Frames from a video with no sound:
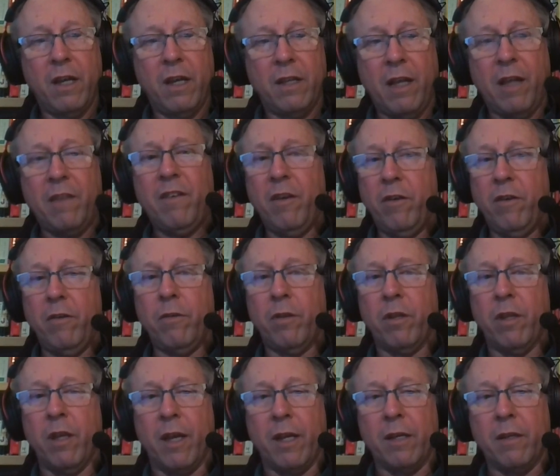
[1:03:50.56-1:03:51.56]
That's a new
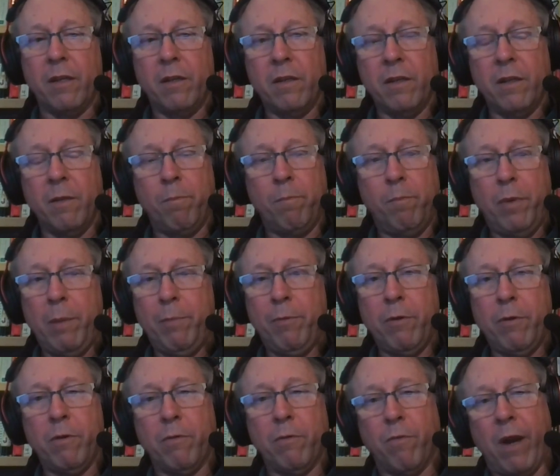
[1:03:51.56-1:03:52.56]
thing. The
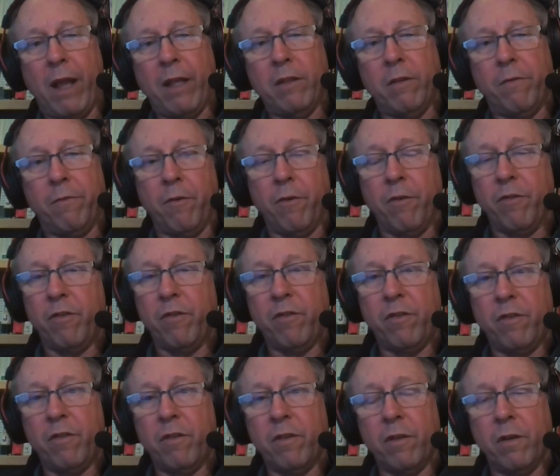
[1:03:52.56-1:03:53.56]
people who ran the
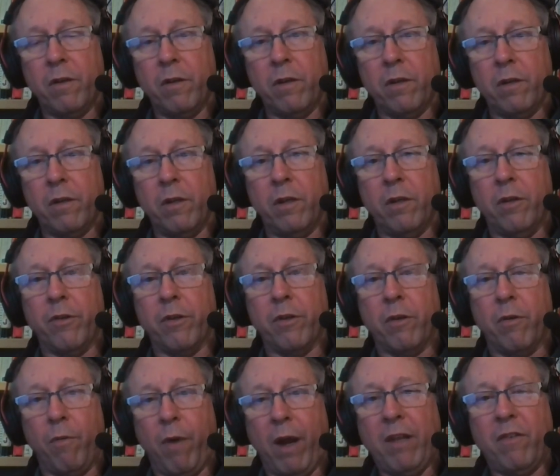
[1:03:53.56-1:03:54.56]
first you know the
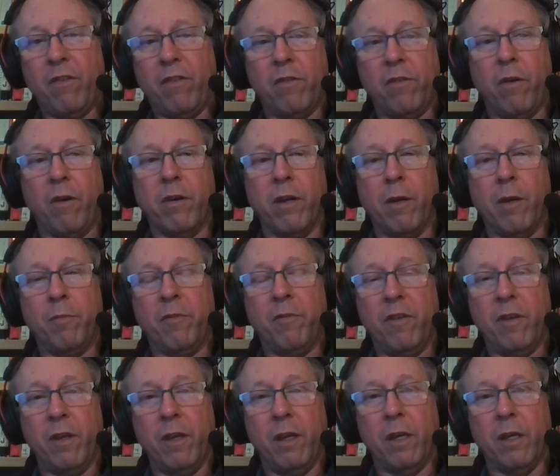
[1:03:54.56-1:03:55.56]
great
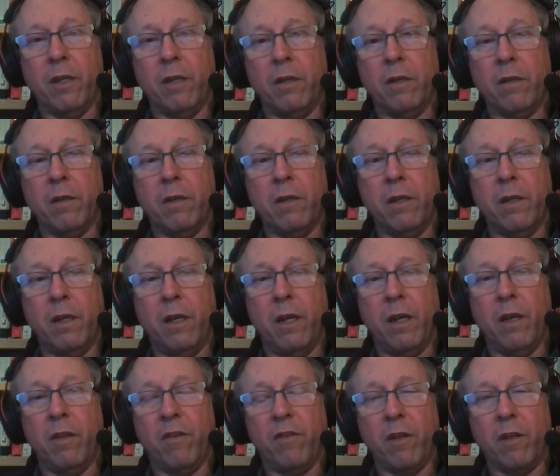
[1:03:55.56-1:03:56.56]
startups in
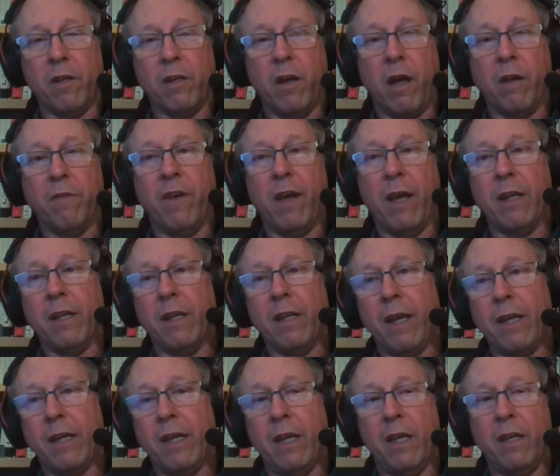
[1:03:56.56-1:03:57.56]
in Silicon Valley,
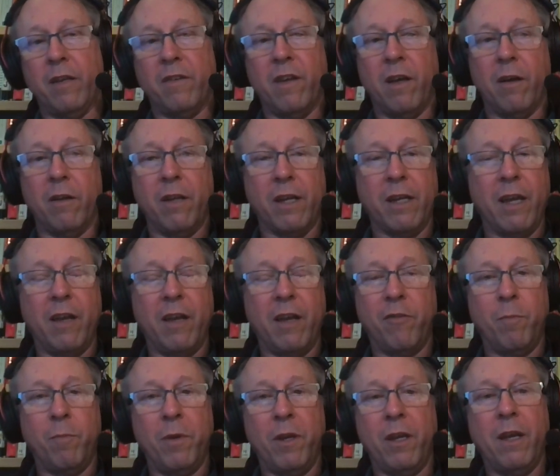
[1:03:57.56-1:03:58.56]
like Intel, like
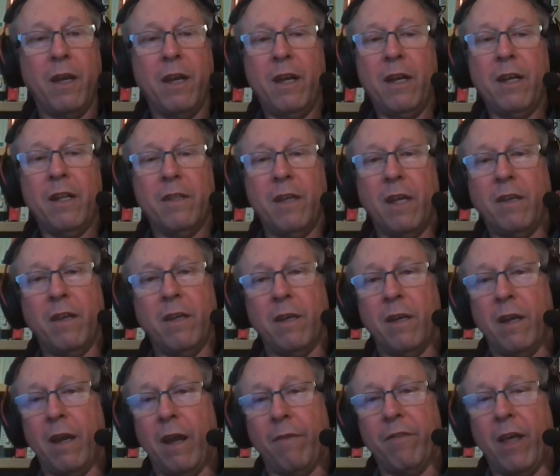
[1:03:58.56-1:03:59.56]
HP, they
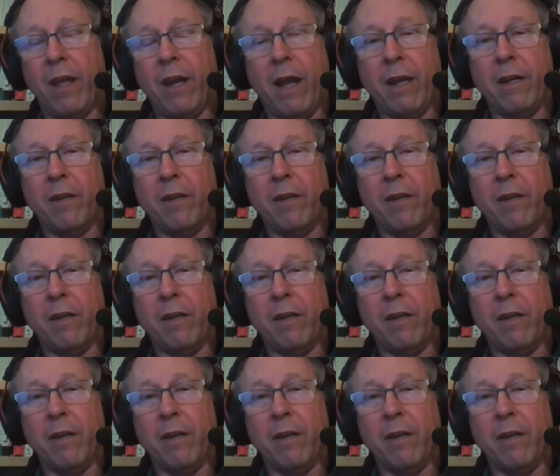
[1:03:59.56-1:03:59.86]
didn't have that